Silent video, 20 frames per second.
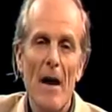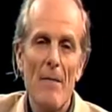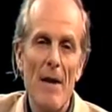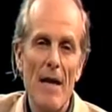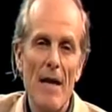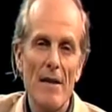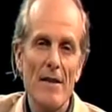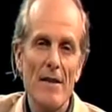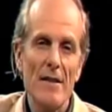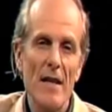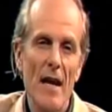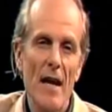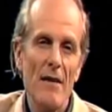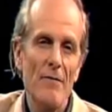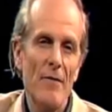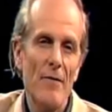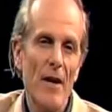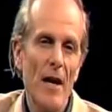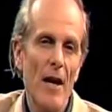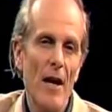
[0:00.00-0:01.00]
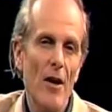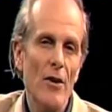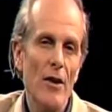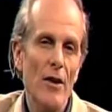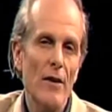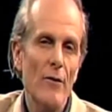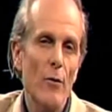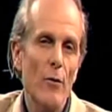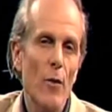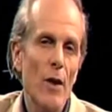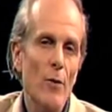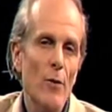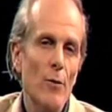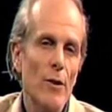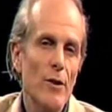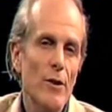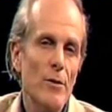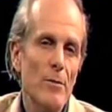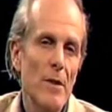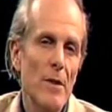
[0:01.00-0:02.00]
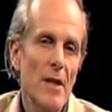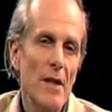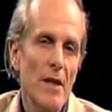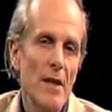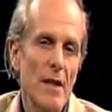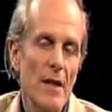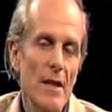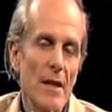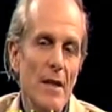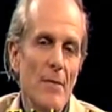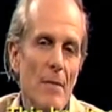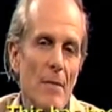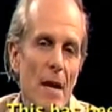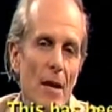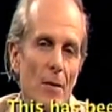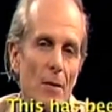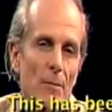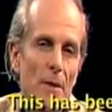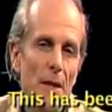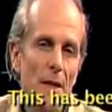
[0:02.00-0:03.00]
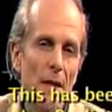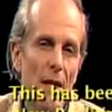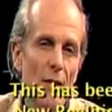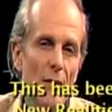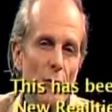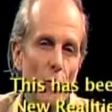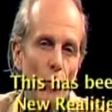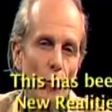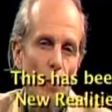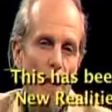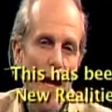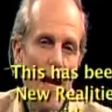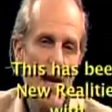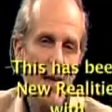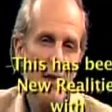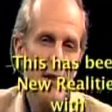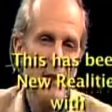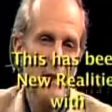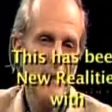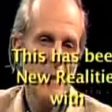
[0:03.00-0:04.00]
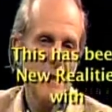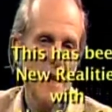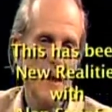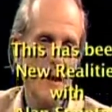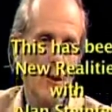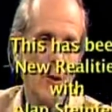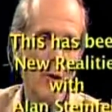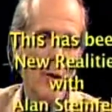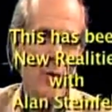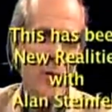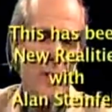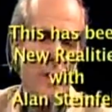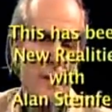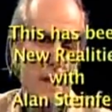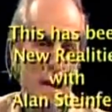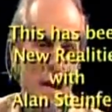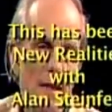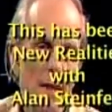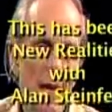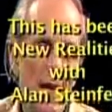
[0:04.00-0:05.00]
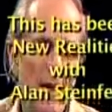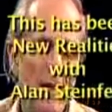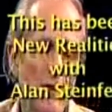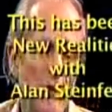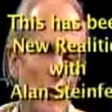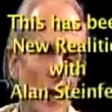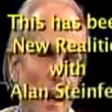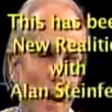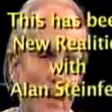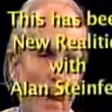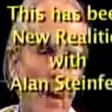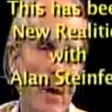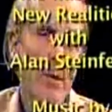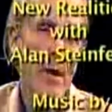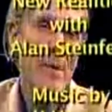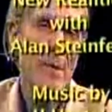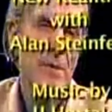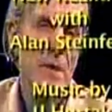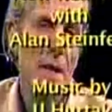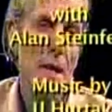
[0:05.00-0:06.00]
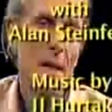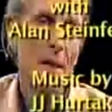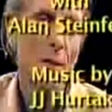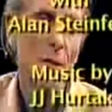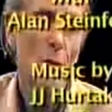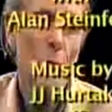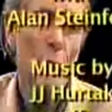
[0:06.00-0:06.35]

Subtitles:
I'm Alan Steinfeld, and if you want to reach me, email me at newrealities@earthlink.net. Check my website,